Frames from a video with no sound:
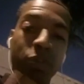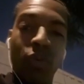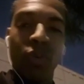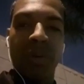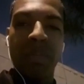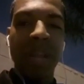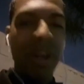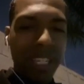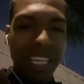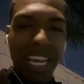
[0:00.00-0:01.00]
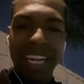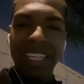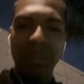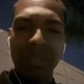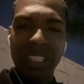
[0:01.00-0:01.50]
Maryland. I got to come
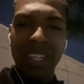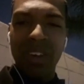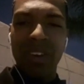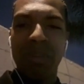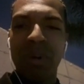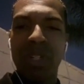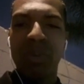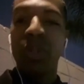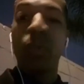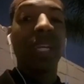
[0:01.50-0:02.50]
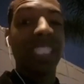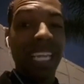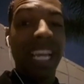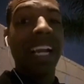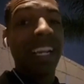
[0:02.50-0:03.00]
see y'all in Baltimore. Louisiana,
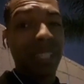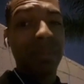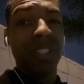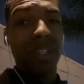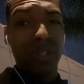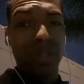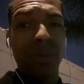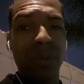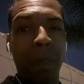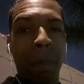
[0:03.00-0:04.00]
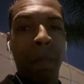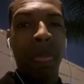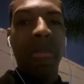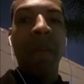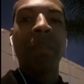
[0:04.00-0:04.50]
I got to come see y'all too.
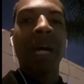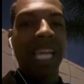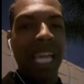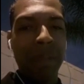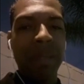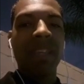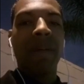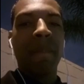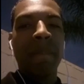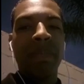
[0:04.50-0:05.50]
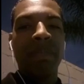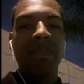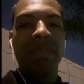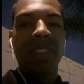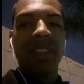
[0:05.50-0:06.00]
Miami,
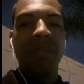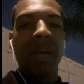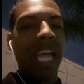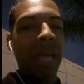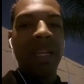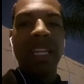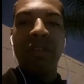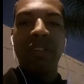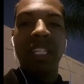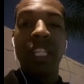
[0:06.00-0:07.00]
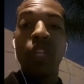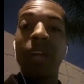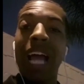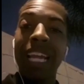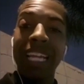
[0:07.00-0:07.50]
definitely. The
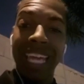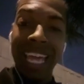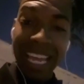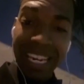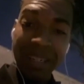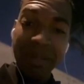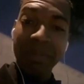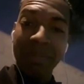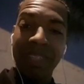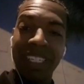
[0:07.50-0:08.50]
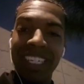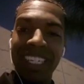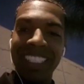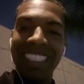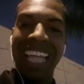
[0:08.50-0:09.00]
United Kingdom,
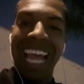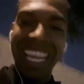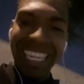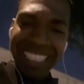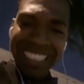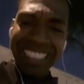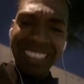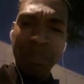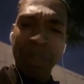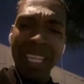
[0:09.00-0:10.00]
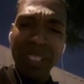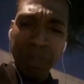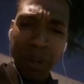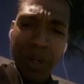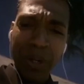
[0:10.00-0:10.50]
Dallas,
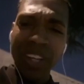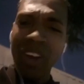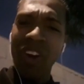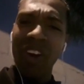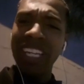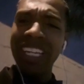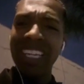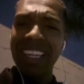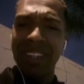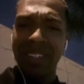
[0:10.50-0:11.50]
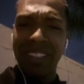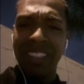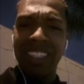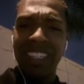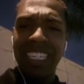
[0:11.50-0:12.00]
Pittsburgh. Y'all all in here.
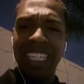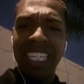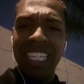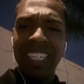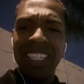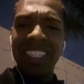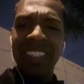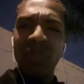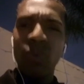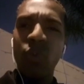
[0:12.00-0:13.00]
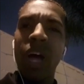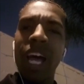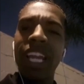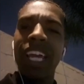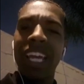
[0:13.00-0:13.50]
Why
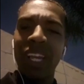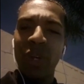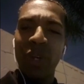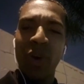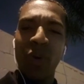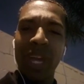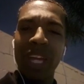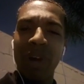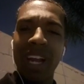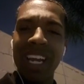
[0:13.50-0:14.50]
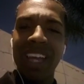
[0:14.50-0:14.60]
the hell are y'all awake right now?